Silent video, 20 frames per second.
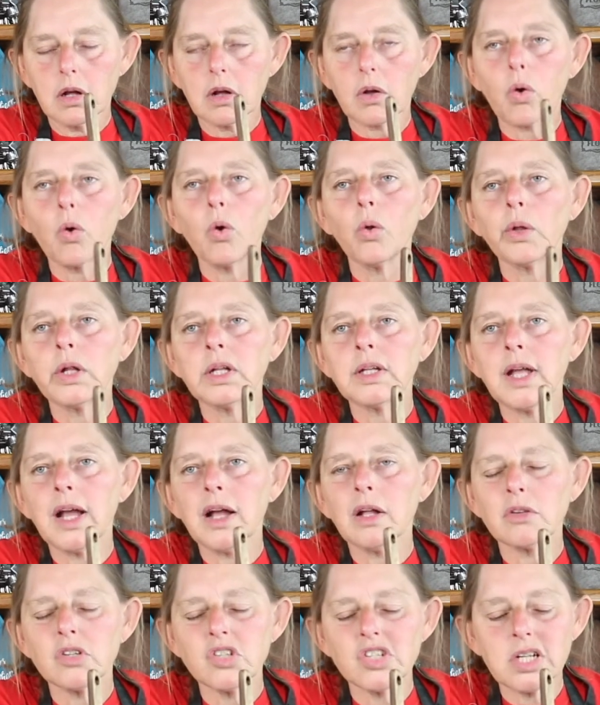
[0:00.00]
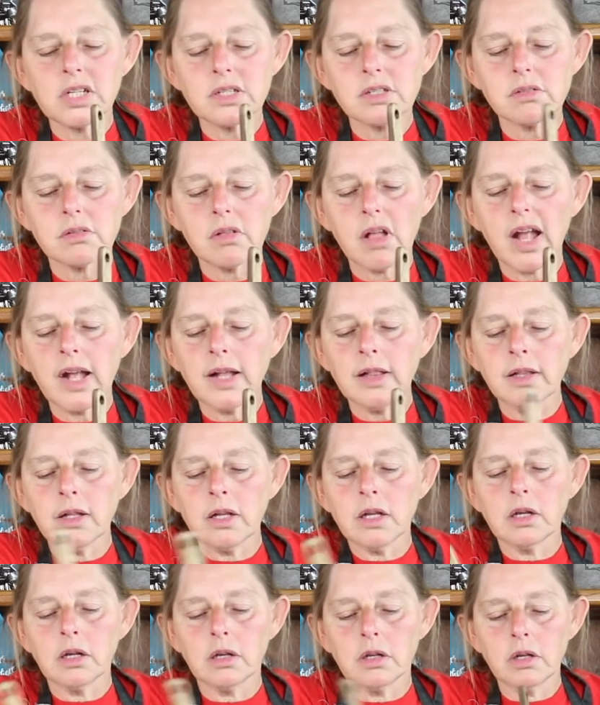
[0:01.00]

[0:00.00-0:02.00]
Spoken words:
cooling down just slightly.